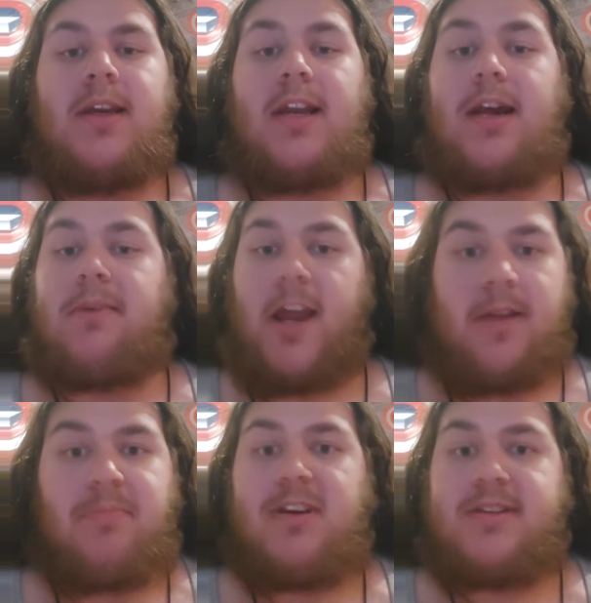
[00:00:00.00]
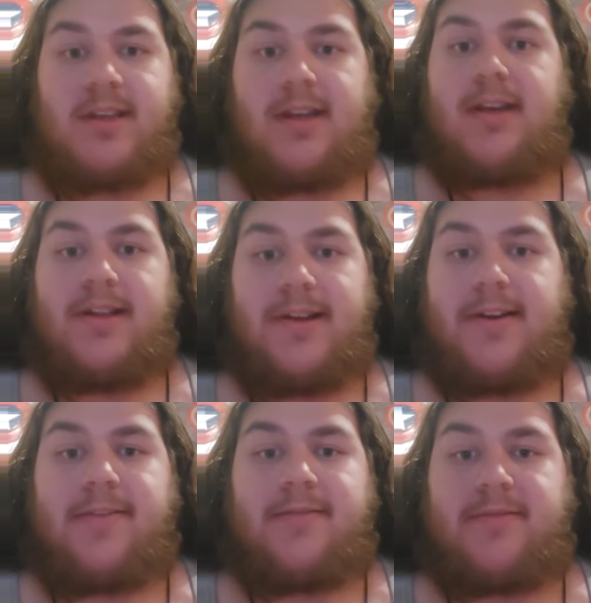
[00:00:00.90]
and I'm kind of pissed the hell
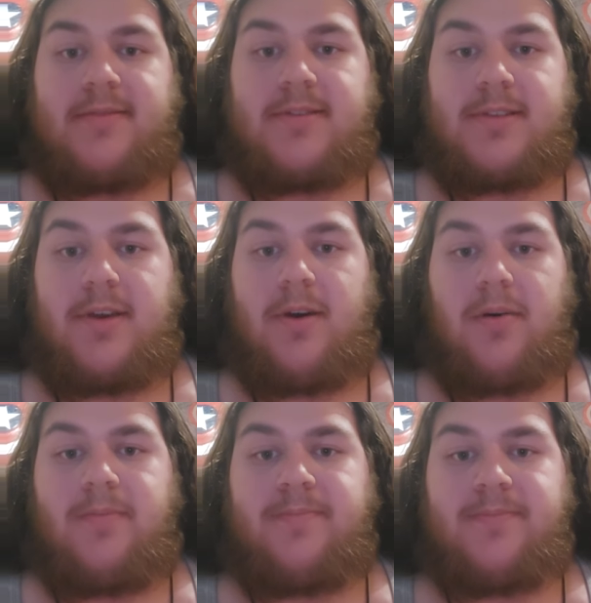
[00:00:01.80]
off. So,